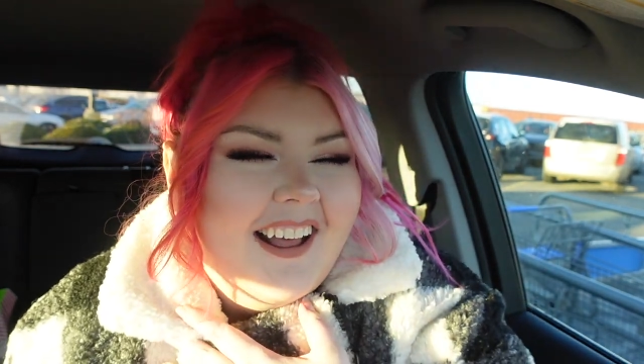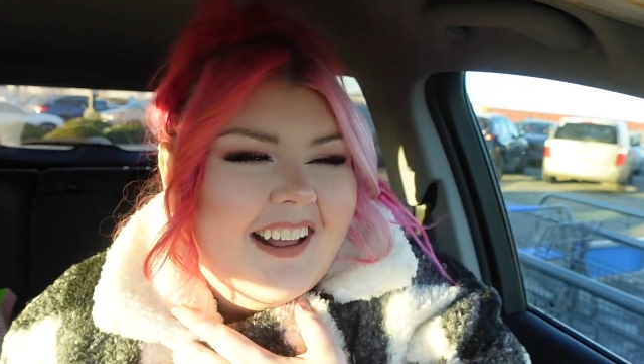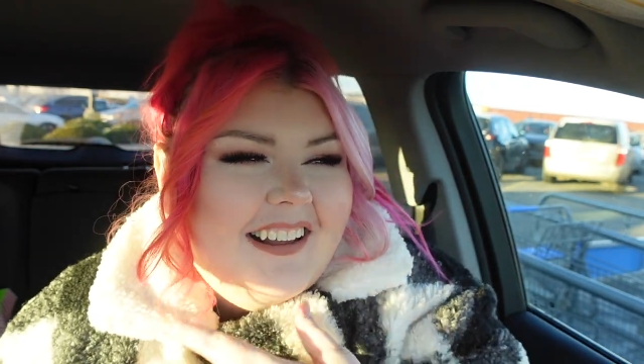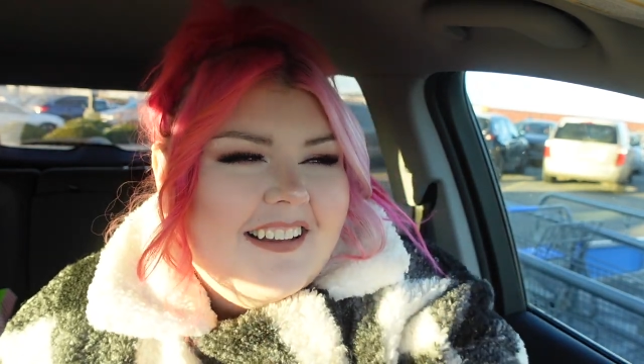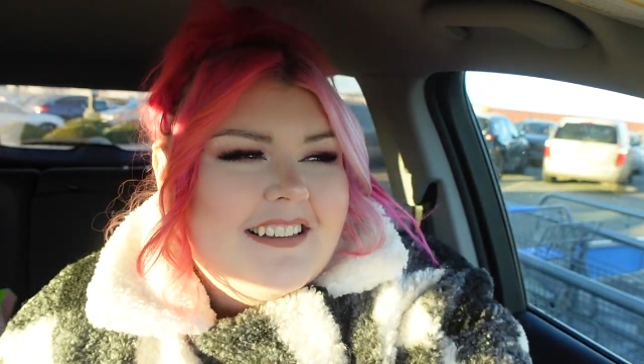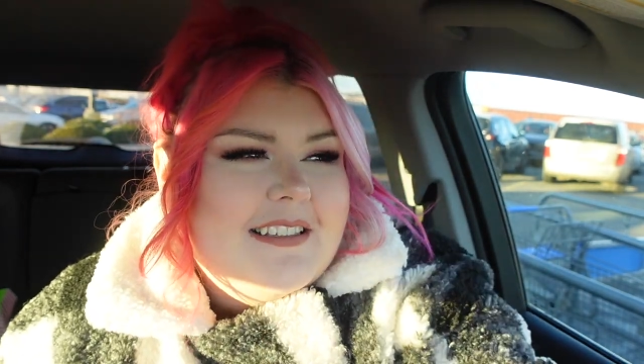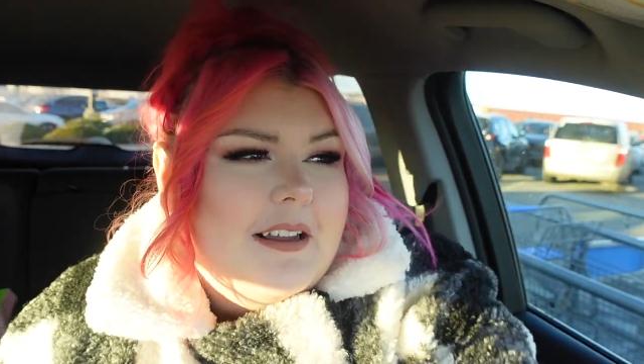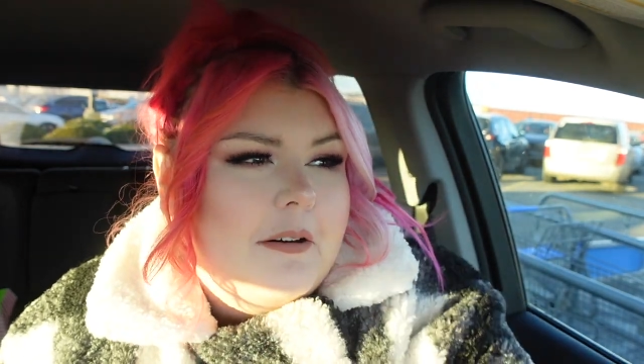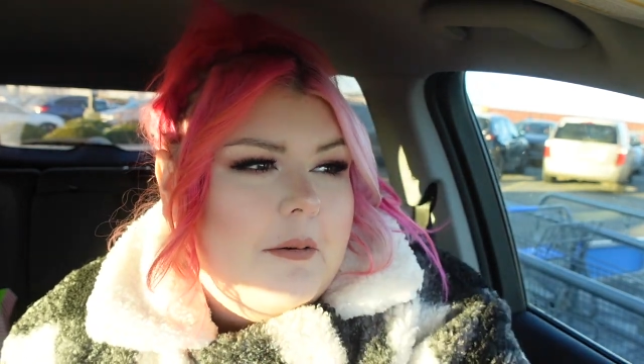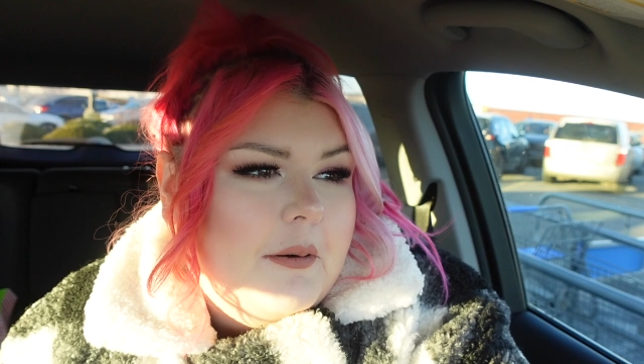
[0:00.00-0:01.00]
uh,
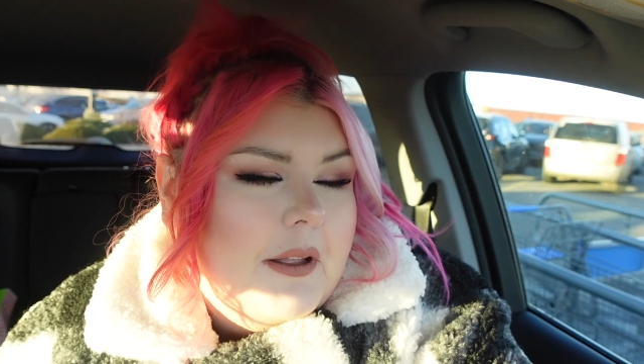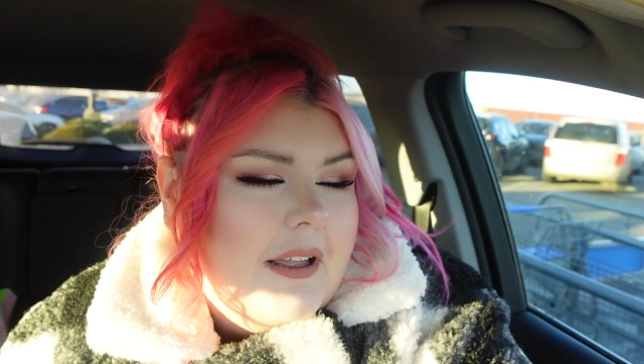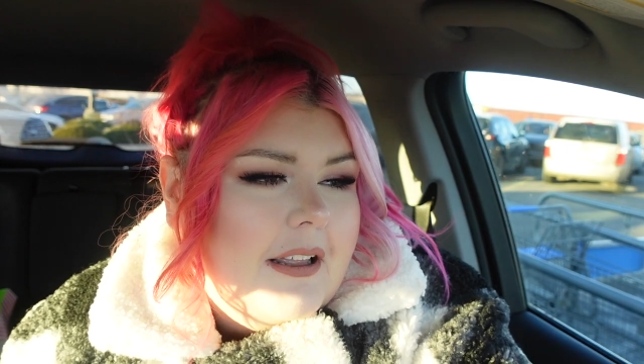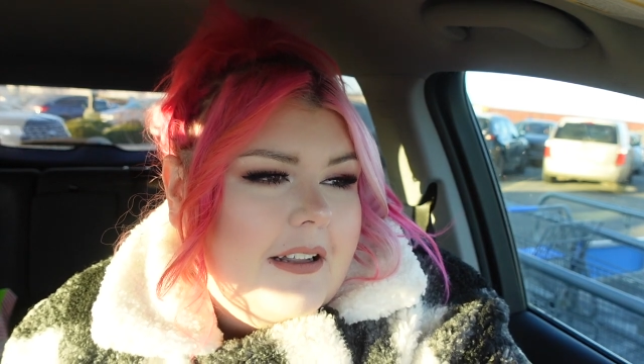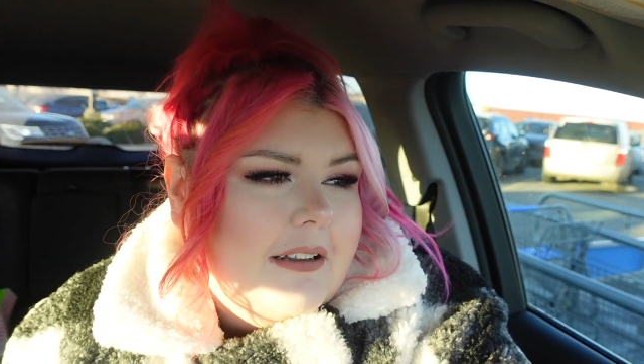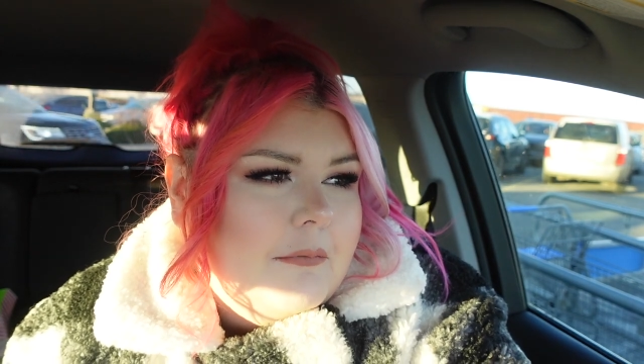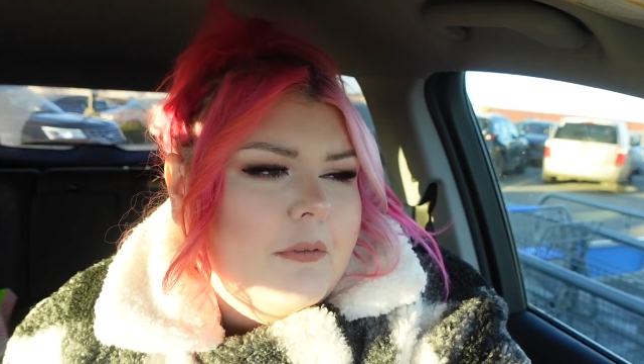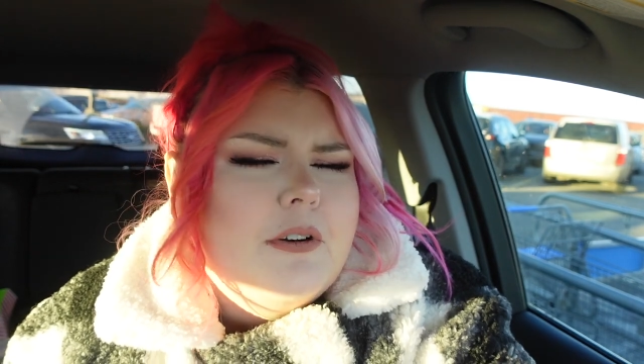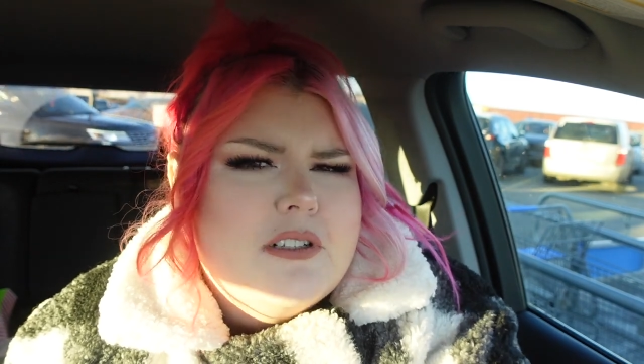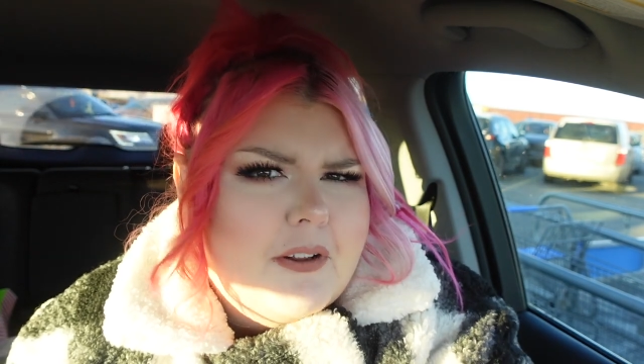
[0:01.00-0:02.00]
so well,
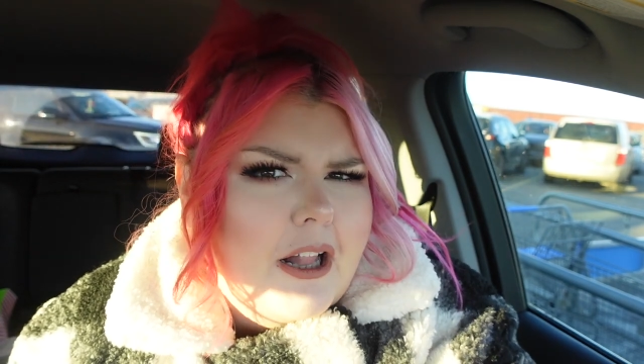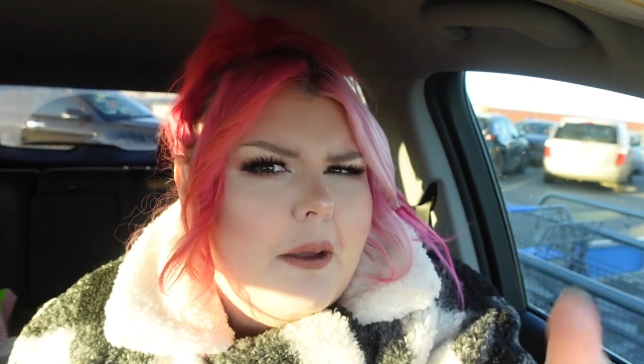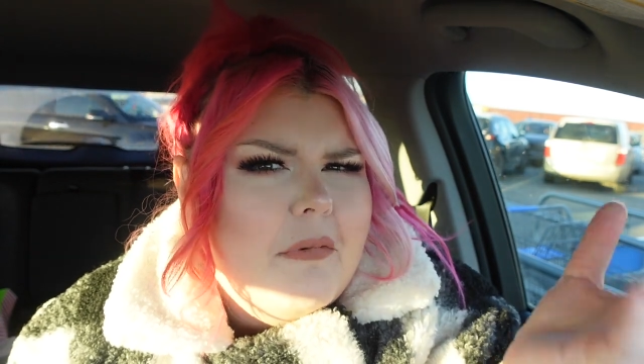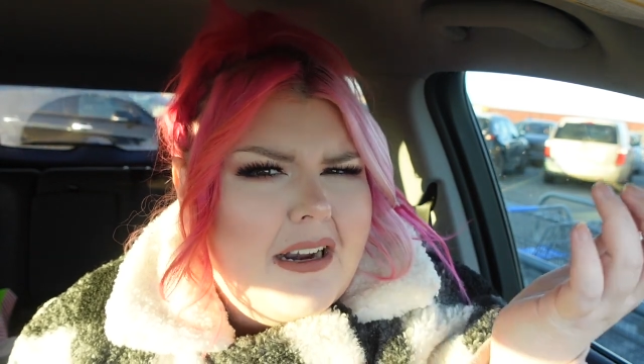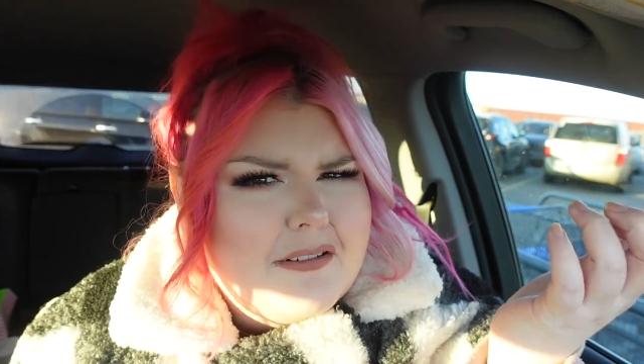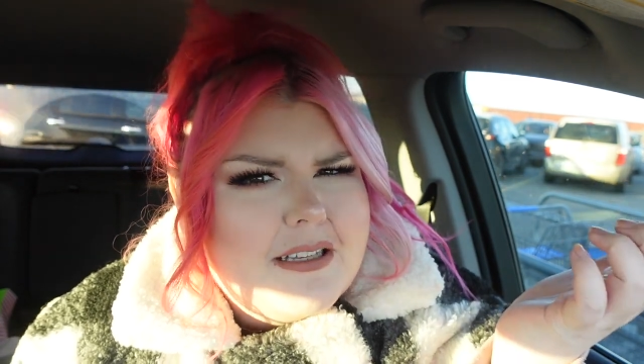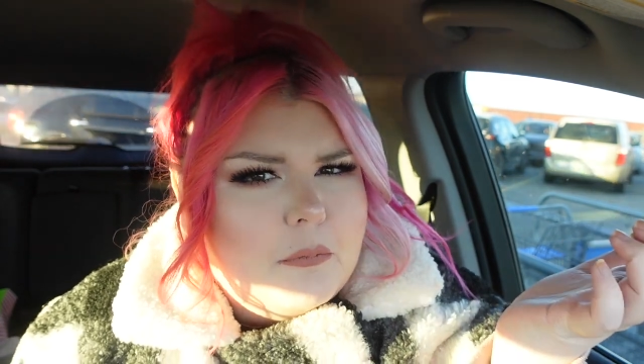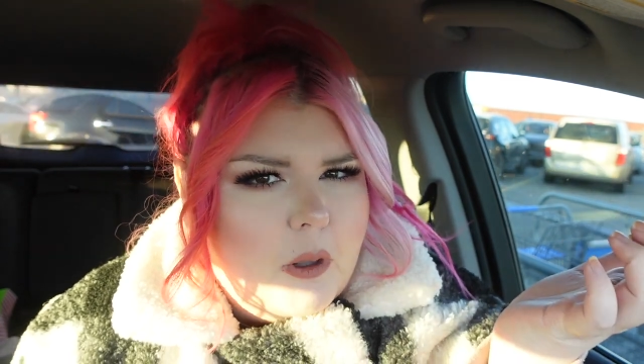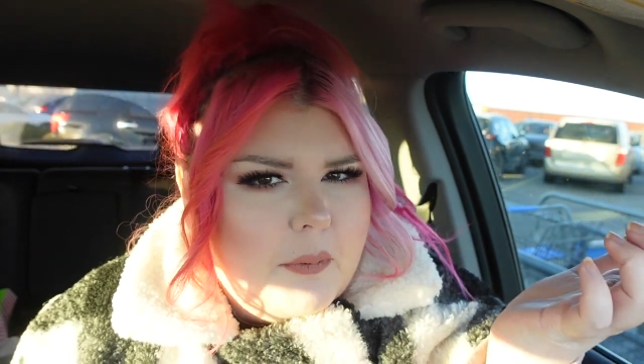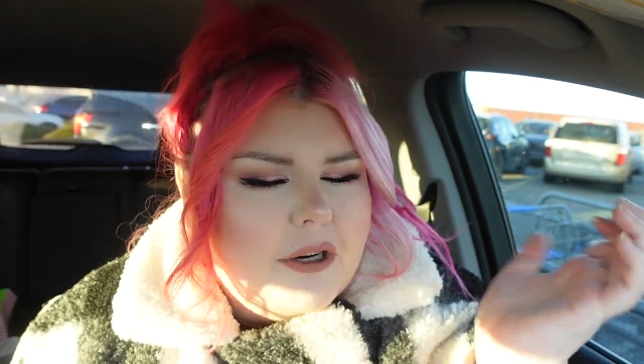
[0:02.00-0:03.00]
first of all, I'm right outside
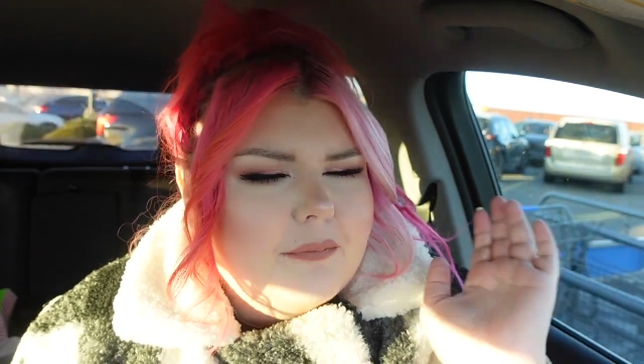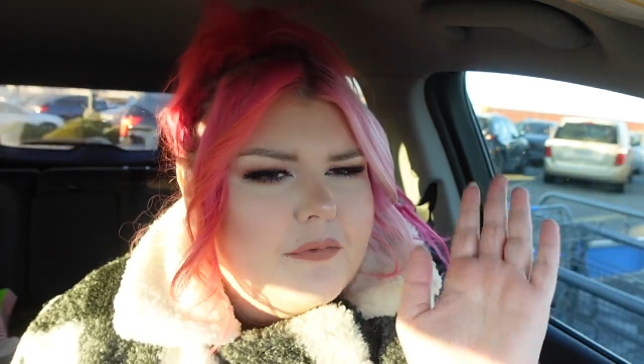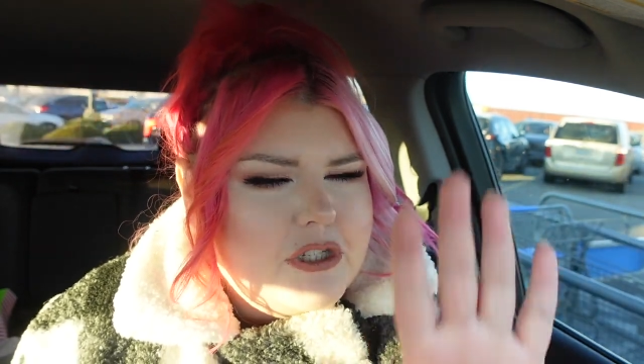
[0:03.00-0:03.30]
Walmart.